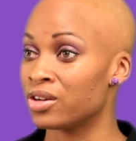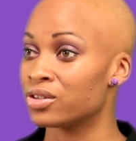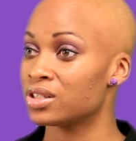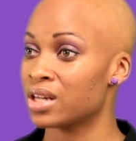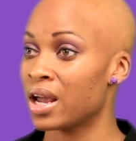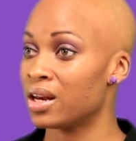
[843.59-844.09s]

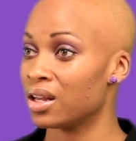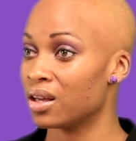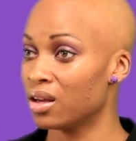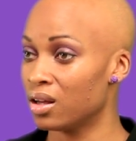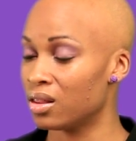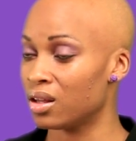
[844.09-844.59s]

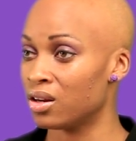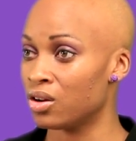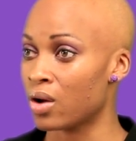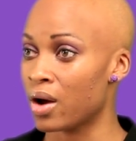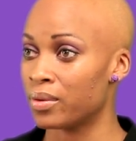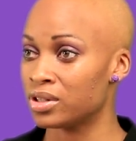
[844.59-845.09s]
understanding, then,
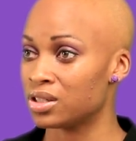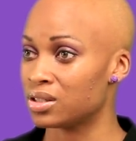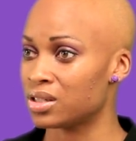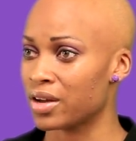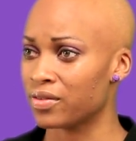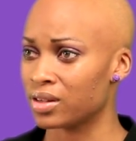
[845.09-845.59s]
you know, I would
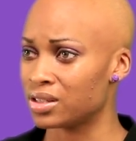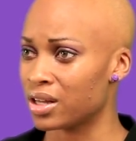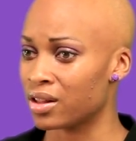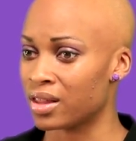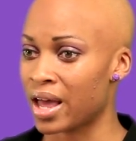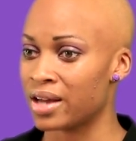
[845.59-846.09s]
just definitely
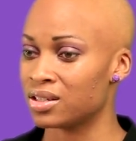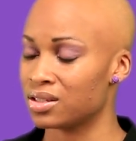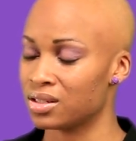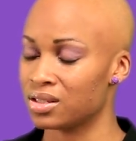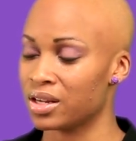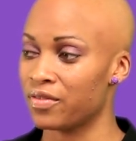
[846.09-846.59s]
tell her that
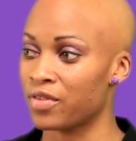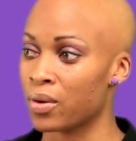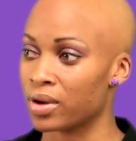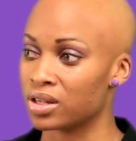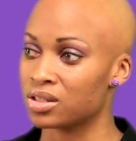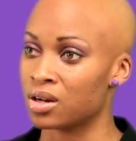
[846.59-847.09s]
just to stay
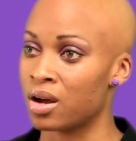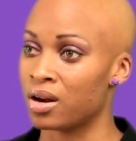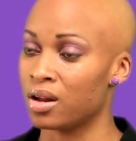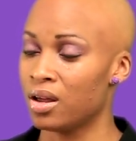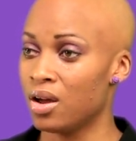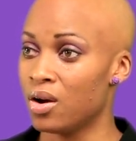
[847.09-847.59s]
focused
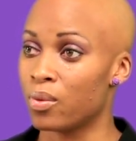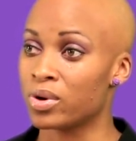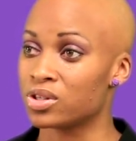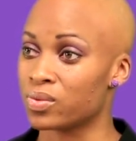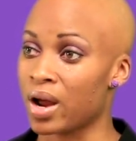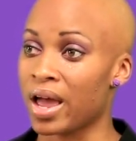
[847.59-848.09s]
on
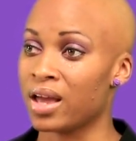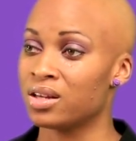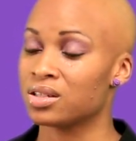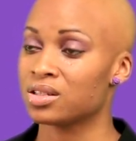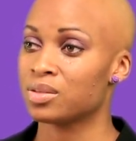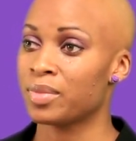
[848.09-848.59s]
what's right
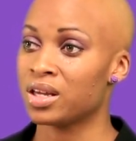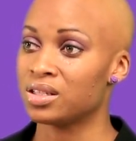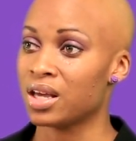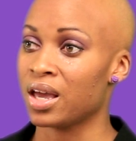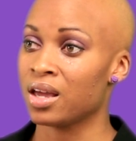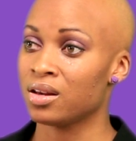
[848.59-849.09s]
and just to
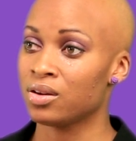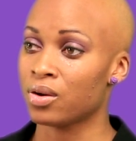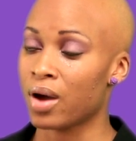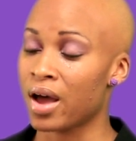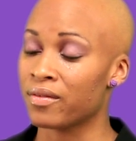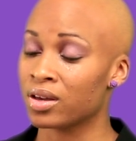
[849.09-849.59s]
maintain, you
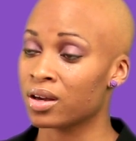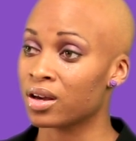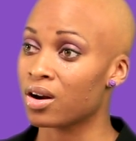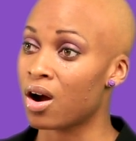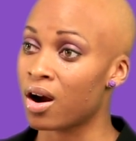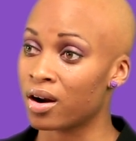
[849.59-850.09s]
know, having a
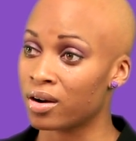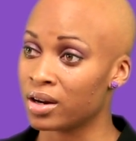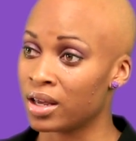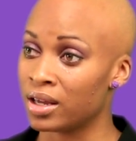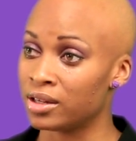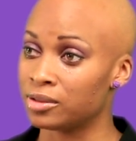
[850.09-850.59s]
good heart
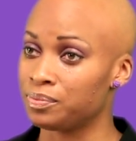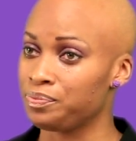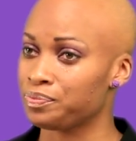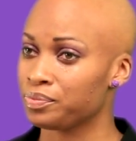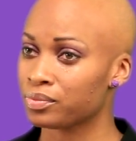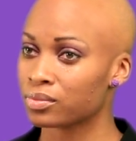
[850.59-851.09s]

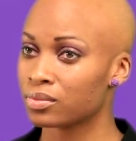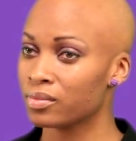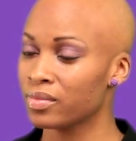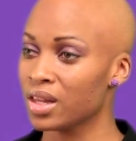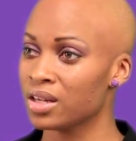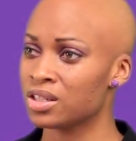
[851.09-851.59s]
and
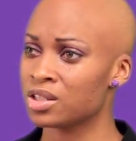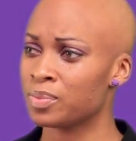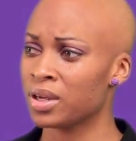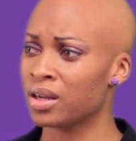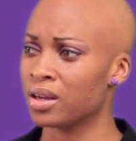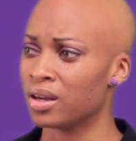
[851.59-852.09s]

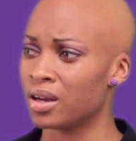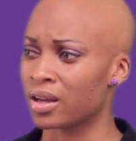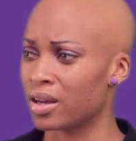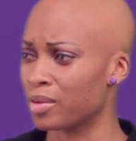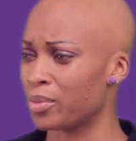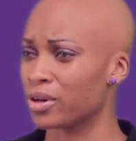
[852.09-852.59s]
just being a
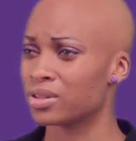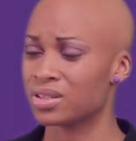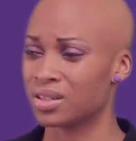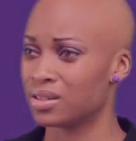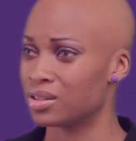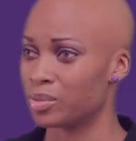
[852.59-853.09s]
good
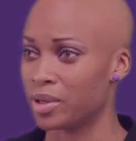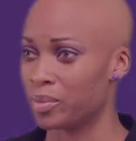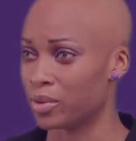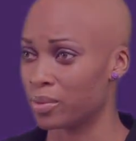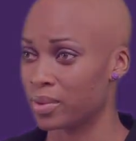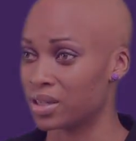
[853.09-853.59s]
person to
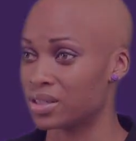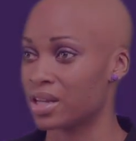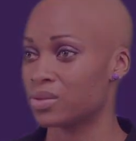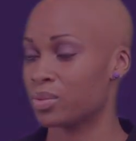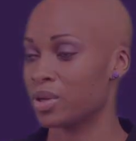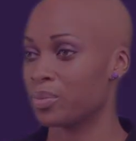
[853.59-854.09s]
people because
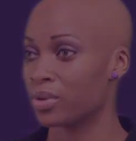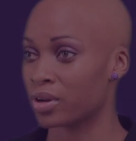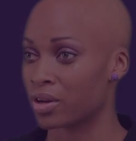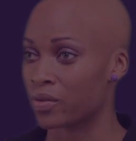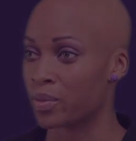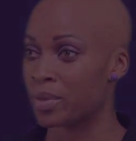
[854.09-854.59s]
that's what people
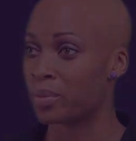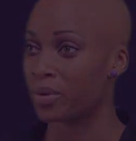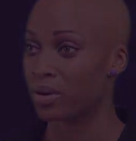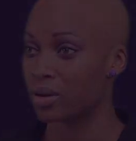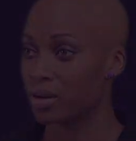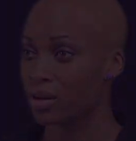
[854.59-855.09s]
are going to
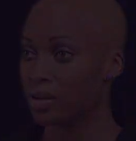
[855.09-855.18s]
remember.